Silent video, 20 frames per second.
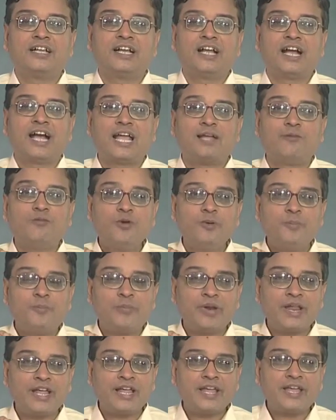I would
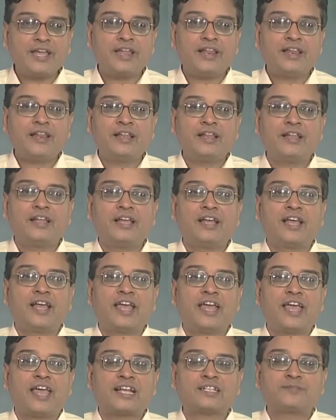bring in
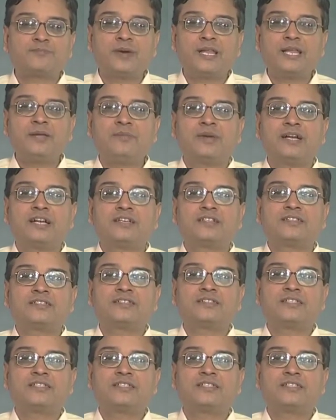experiments